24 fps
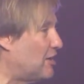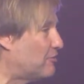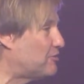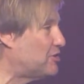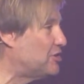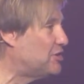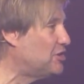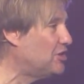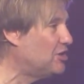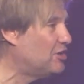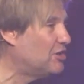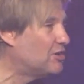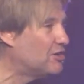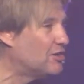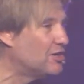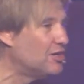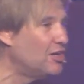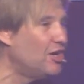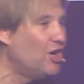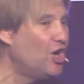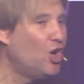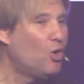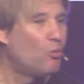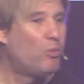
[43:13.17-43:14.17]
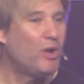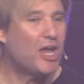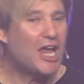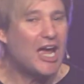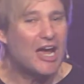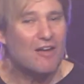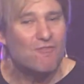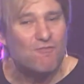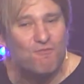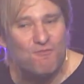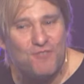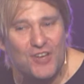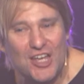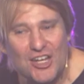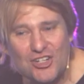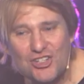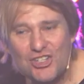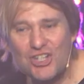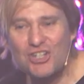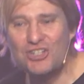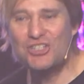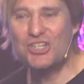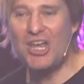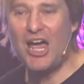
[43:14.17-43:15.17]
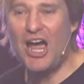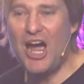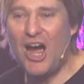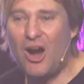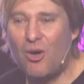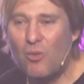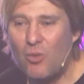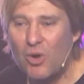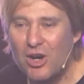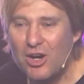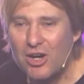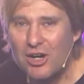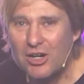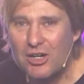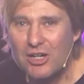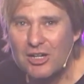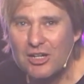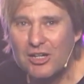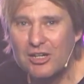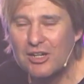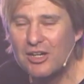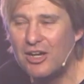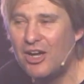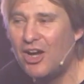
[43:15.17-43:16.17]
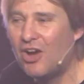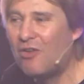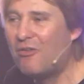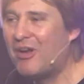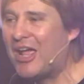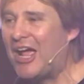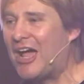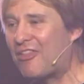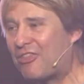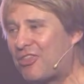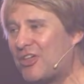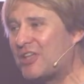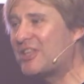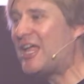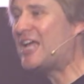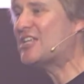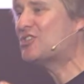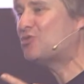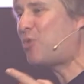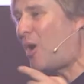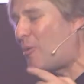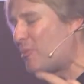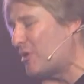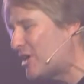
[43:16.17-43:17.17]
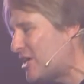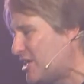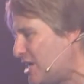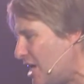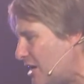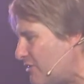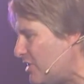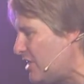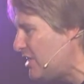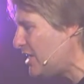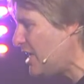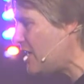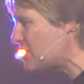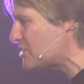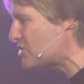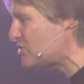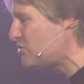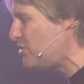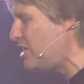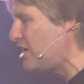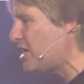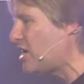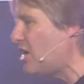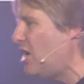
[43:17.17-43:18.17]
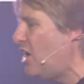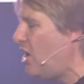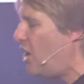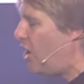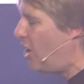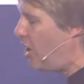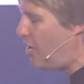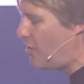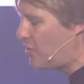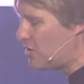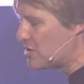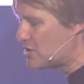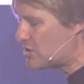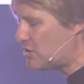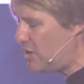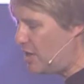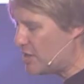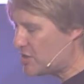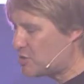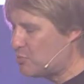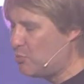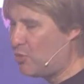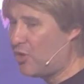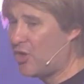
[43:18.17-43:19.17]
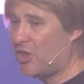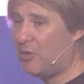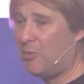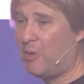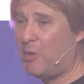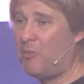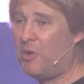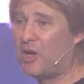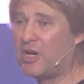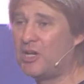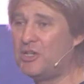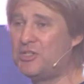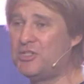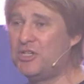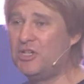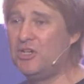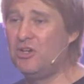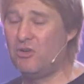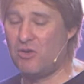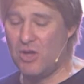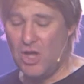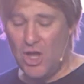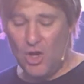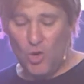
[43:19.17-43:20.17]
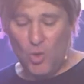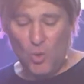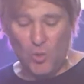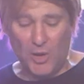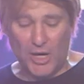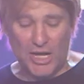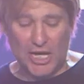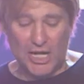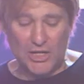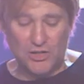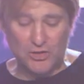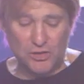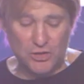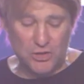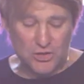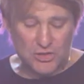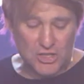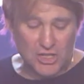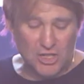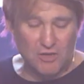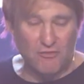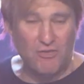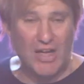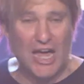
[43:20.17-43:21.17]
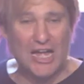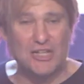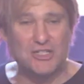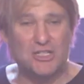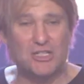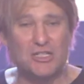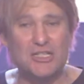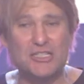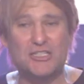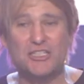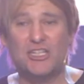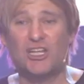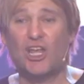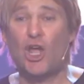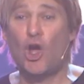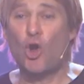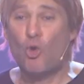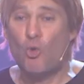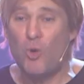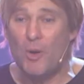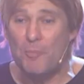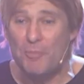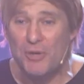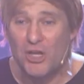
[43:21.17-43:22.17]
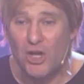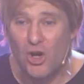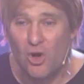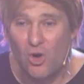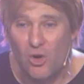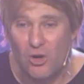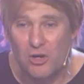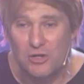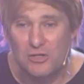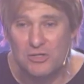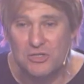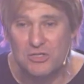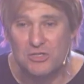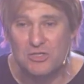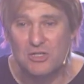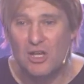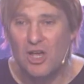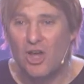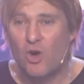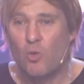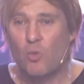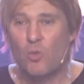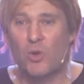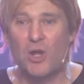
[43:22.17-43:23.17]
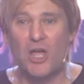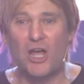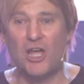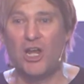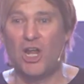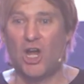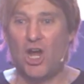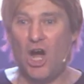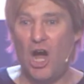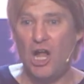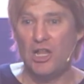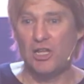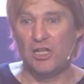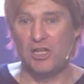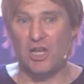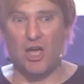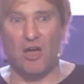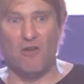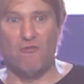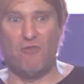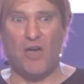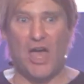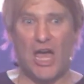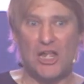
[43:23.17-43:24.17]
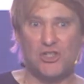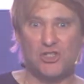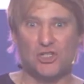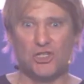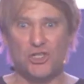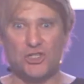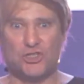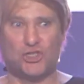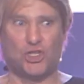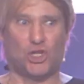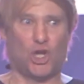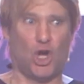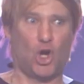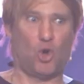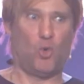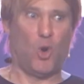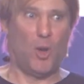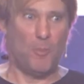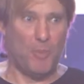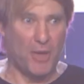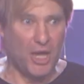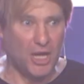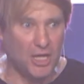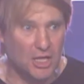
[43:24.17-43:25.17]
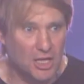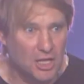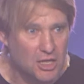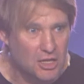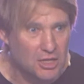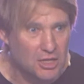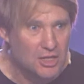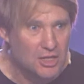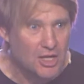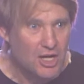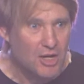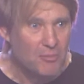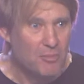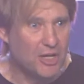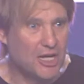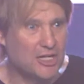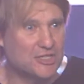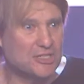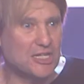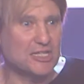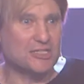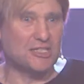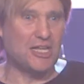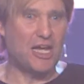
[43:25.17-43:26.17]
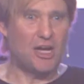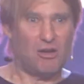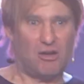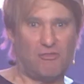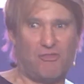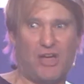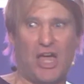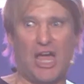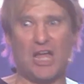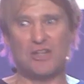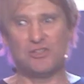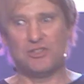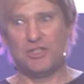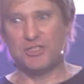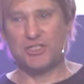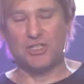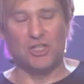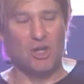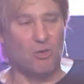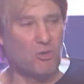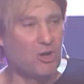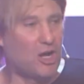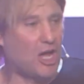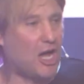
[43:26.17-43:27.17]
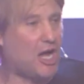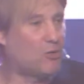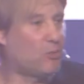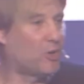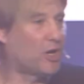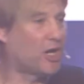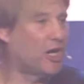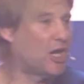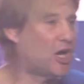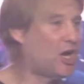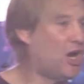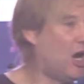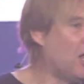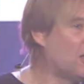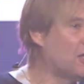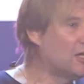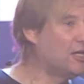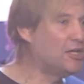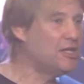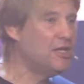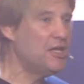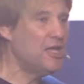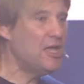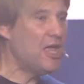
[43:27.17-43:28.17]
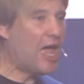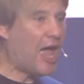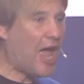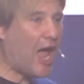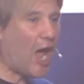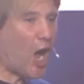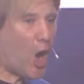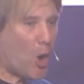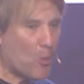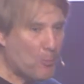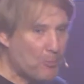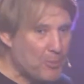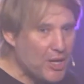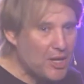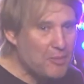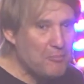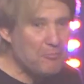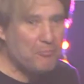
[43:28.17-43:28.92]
to do. We got vision to outwork. That's what we're giving next week. Oh, there's lots more that we want to do. We want to introduce an evangelistic equipping course. We're not going to call it evangelistic equipping because that's not evangelist. No, we're not. We're going to call it helping